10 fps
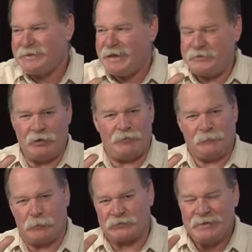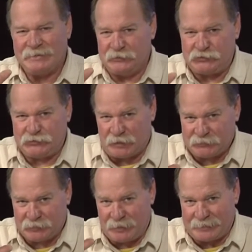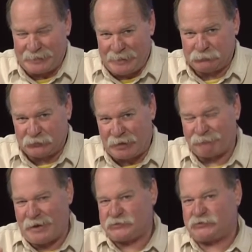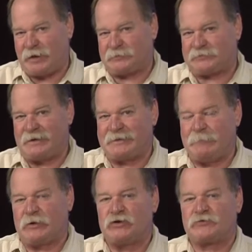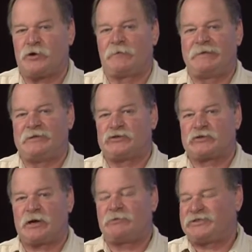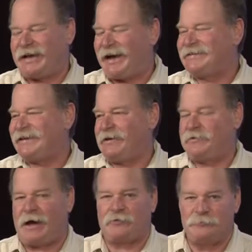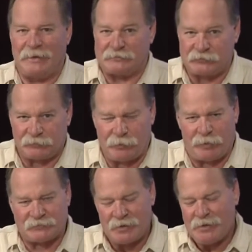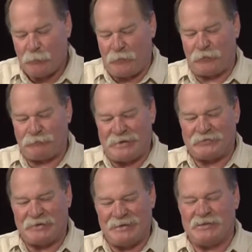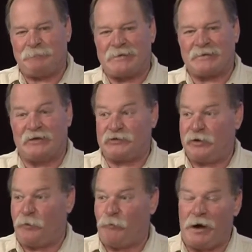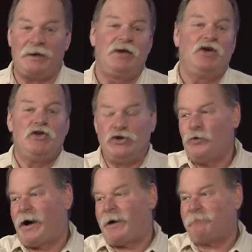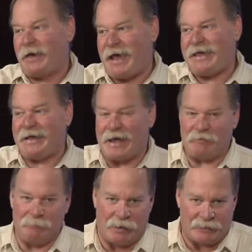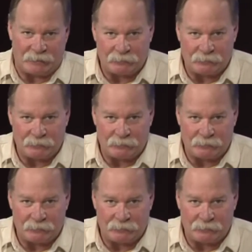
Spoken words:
And you know, folks, it's just like Amschel Rothschild said, give me control of a nation's currency. I care not who makes its laws. Well, the reason is because, you know what? You are paying everybody.